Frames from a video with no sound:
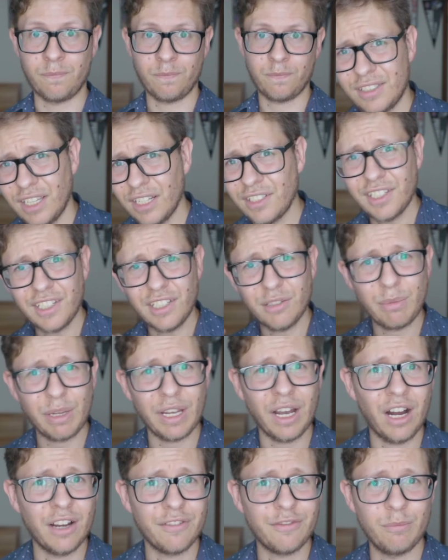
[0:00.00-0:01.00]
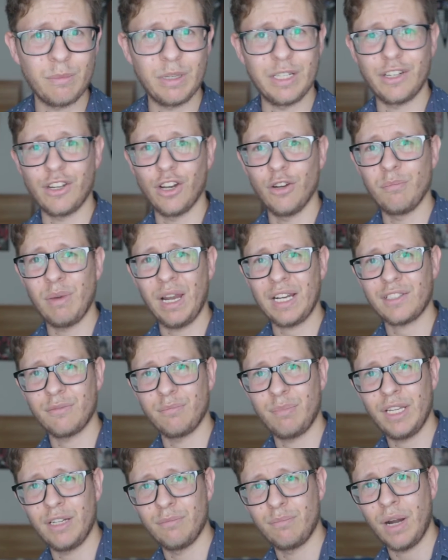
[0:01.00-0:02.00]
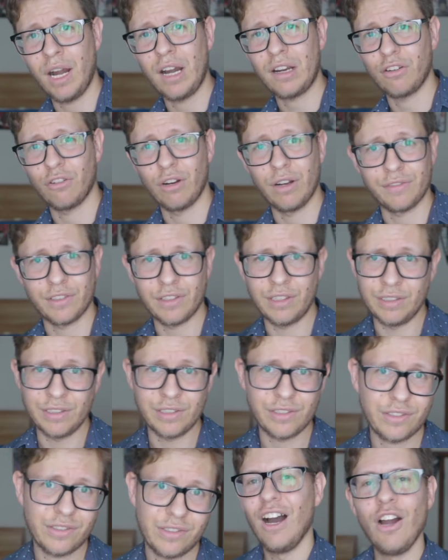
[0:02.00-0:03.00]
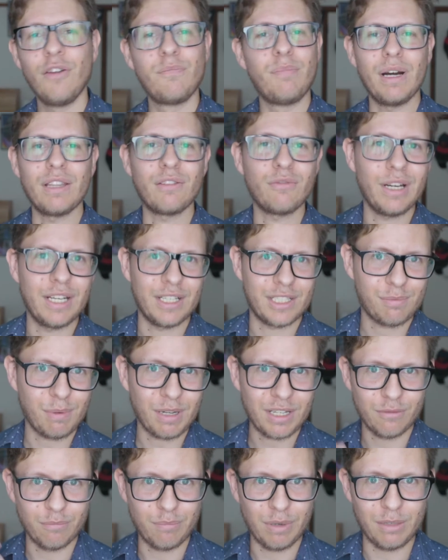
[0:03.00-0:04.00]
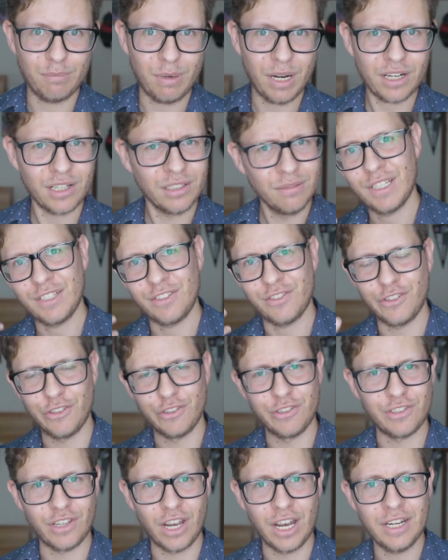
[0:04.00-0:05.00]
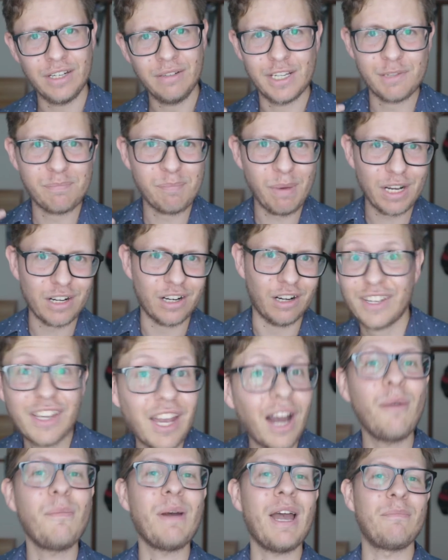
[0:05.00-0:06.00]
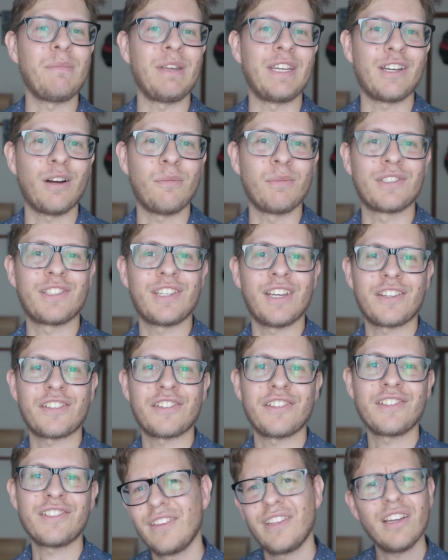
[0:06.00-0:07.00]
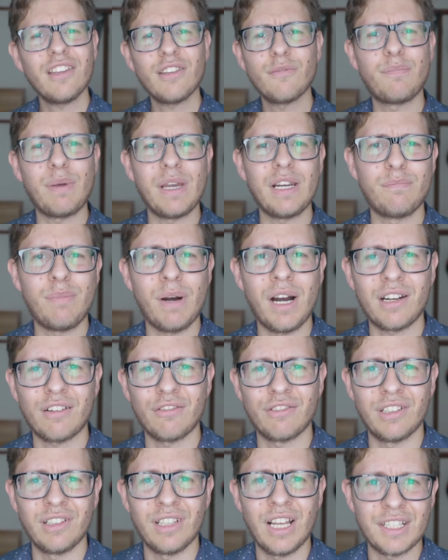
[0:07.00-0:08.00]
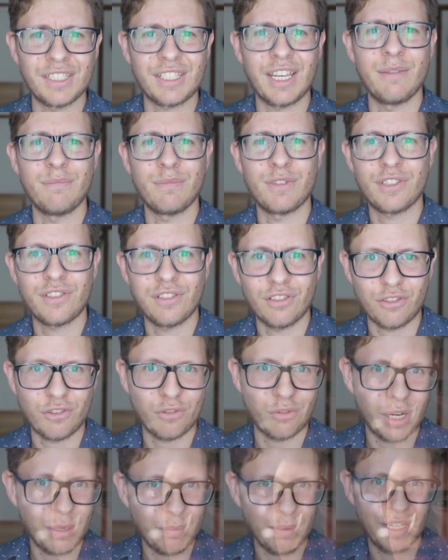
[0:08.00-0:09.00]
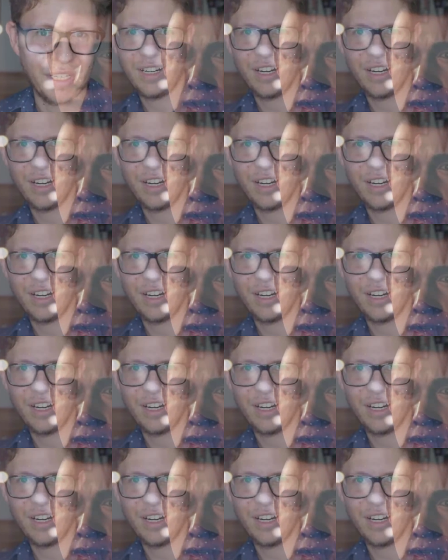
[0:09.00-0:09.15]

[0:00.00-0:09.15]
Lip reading: It's actually going to be hard for me to go back to Peter Parker after this. Oh, by the way, speaking of Peter Parker, his new design is better. Come at me, comment section. The other Peter Parker in the last game just looked creepy.